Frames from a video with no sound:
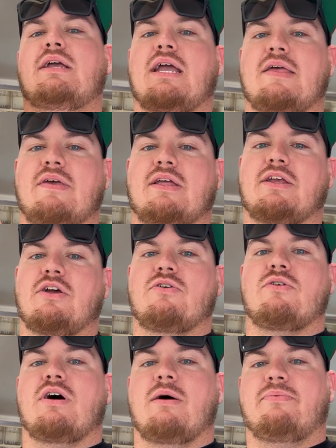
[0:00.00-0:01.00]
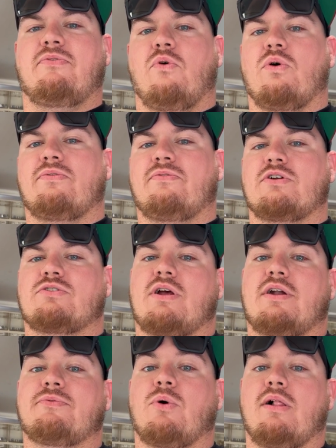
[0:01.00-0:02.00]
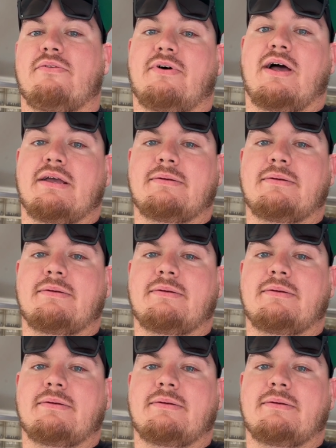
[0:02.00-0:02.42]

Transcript: and then go up for first round of qualifying.